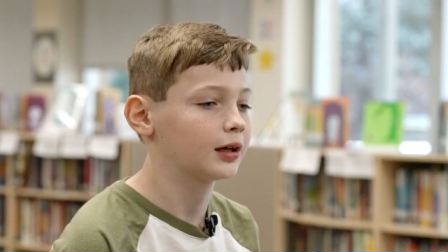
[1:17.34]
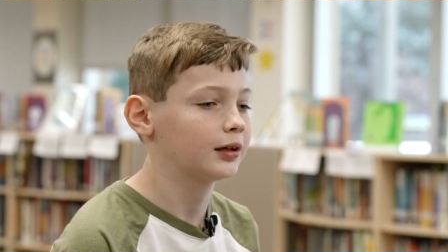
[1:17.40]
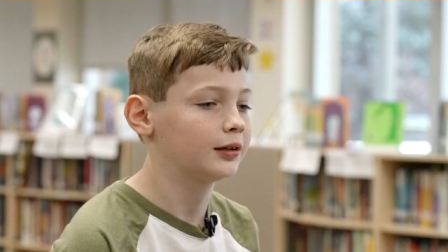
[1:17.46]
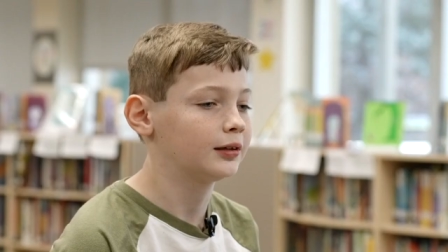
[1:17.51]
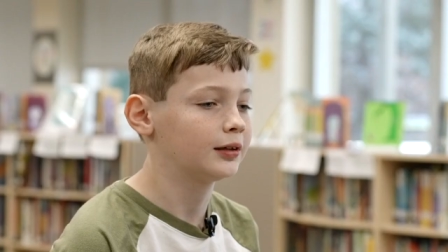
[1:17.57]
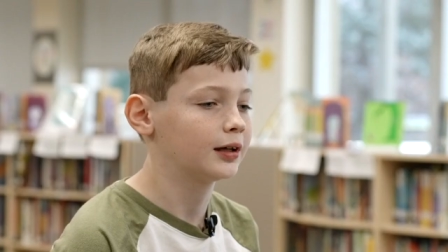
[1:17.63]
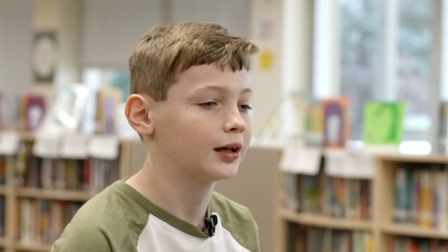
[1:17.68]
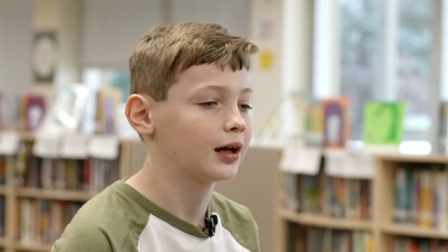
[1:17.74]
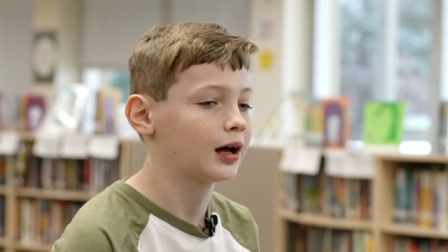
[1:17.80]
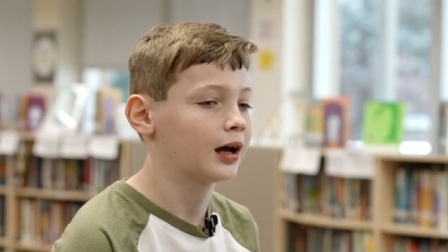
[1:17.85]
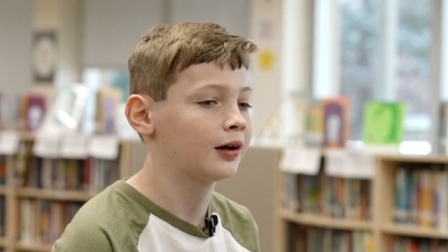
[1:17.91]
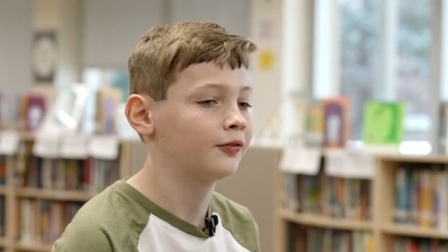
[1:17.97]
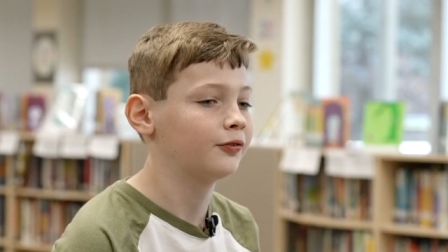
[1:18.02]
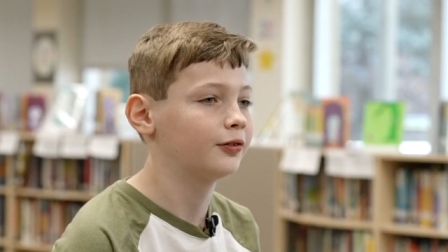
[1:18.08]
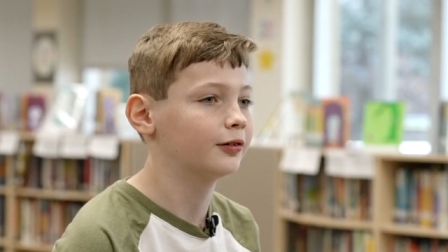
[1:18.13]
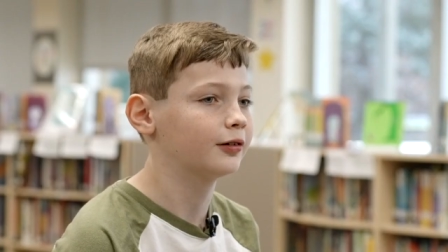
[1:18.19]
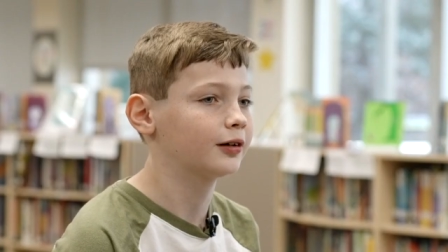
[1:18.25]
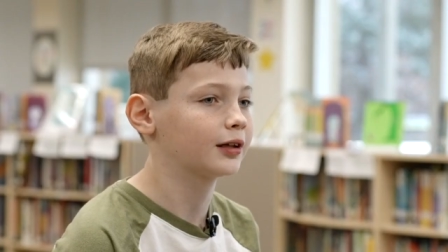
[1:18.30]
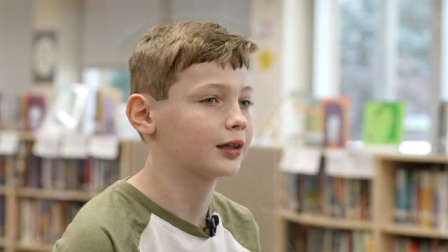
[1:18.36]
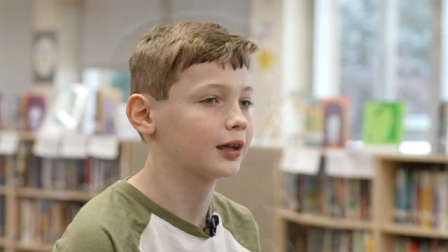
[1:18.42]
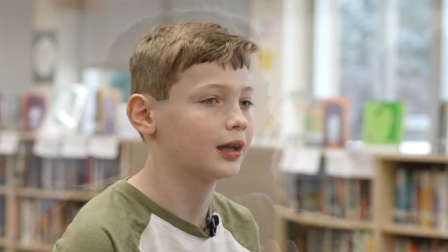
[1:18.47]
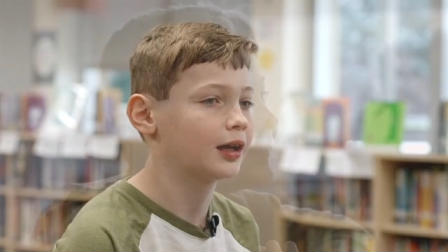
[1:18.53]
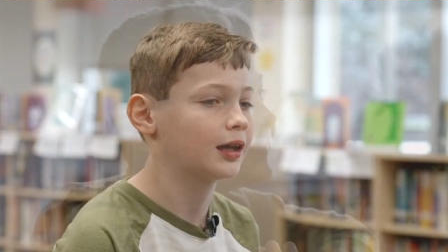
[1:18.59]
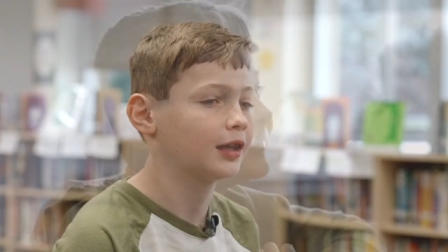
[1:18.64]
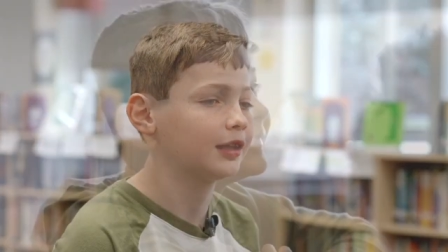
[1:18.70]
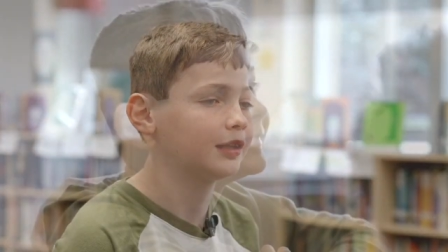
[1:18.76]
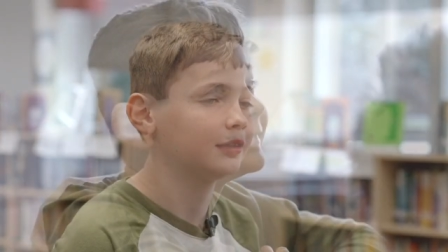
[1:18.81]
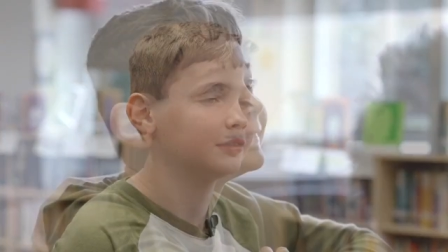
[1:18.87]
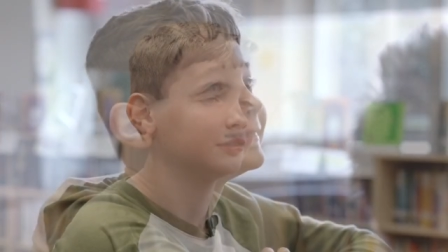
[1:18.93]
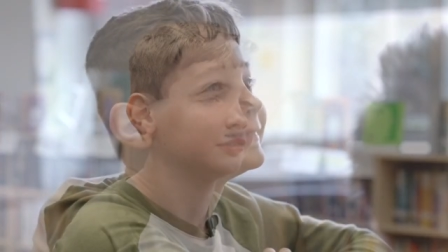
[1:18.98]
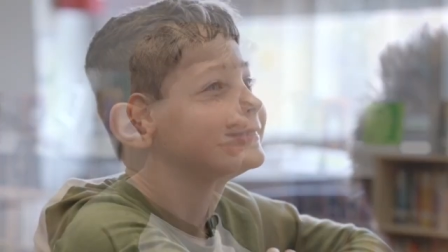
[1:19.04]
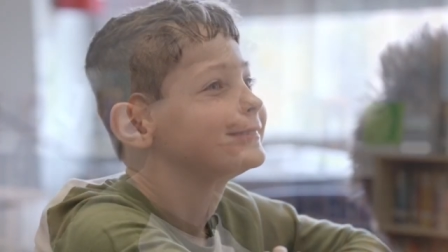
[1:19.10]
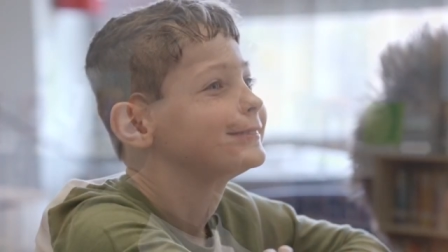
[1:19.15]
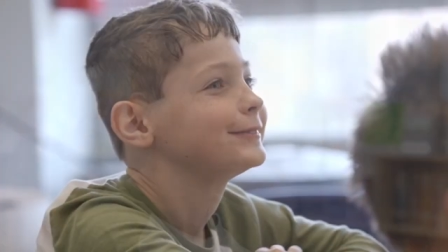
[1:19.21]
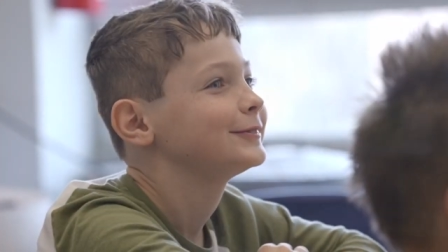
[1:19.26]
Yeah, I feel like I
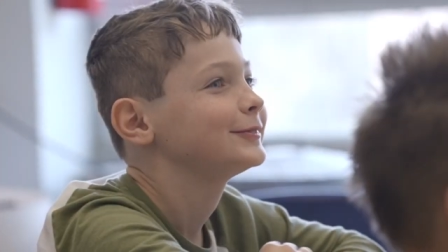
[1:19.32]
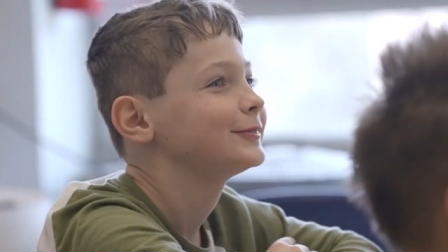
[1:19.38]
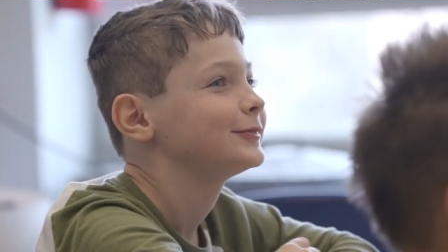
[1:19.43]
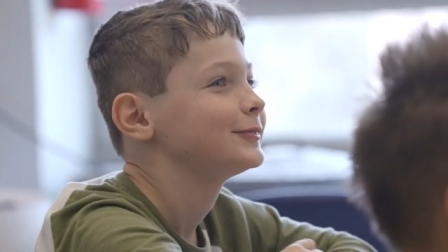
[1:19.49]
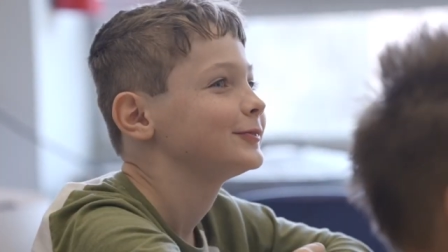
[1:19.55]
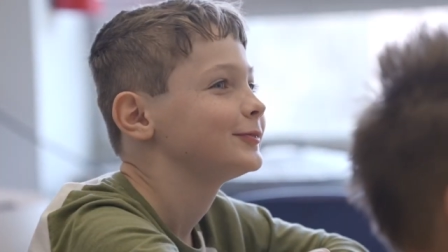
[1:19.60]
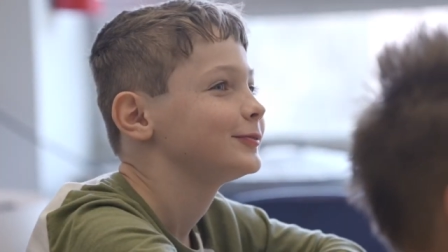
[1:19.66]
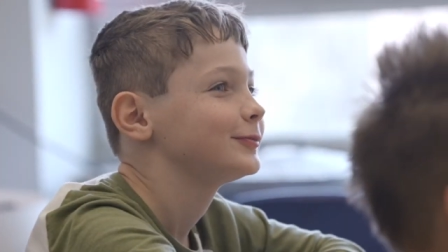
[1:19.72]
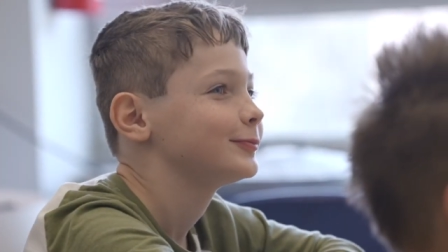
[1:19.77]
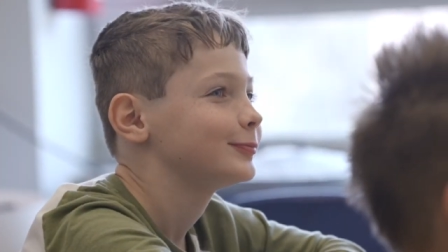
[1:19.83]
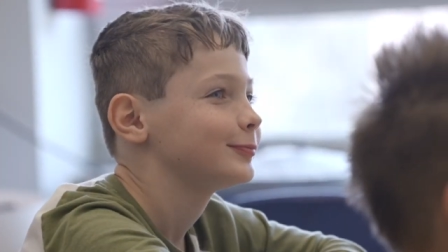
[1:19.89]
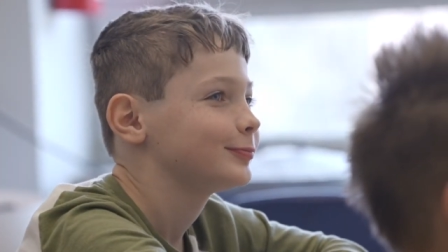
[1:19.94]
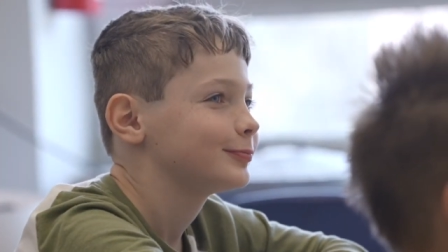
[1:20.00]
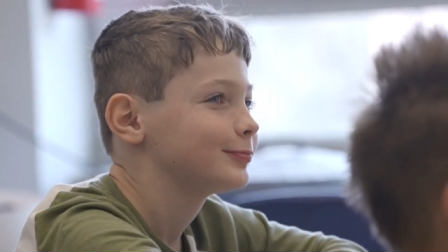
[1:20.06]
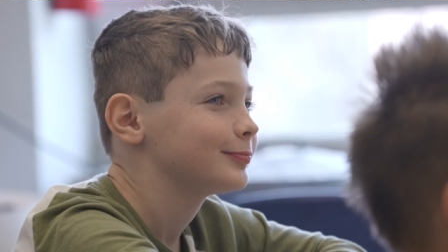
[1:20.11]
do get actually